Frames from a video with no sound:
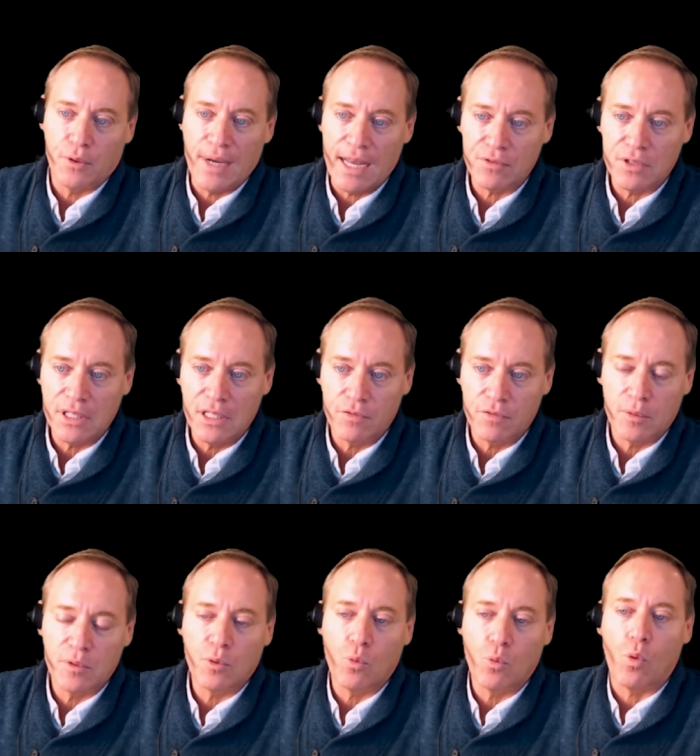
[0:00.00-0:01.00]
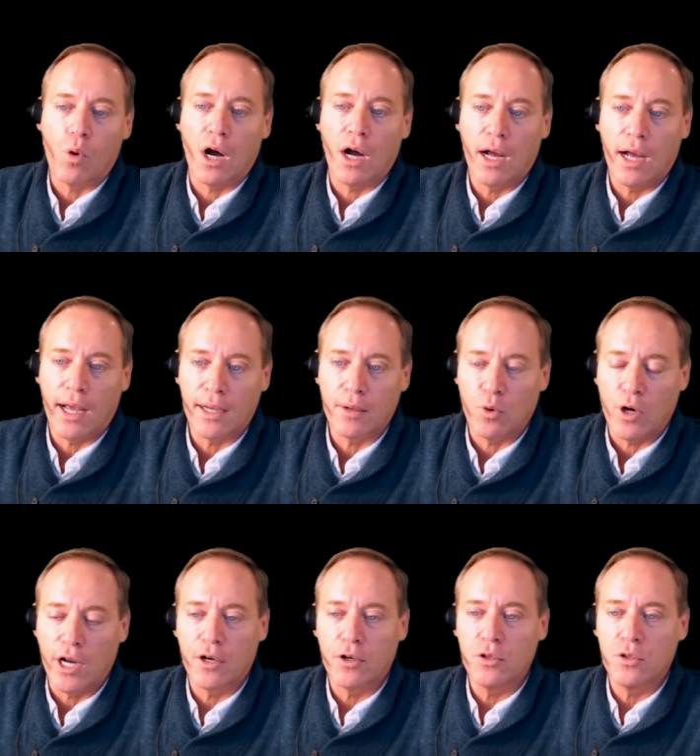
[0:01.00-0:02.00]
You have to give them the why.
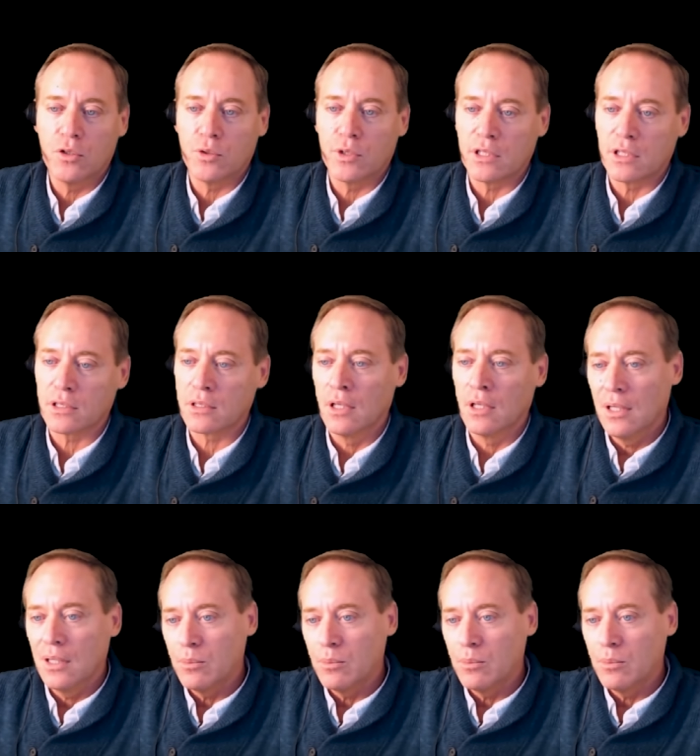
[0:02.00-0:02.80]
Why are you doing this?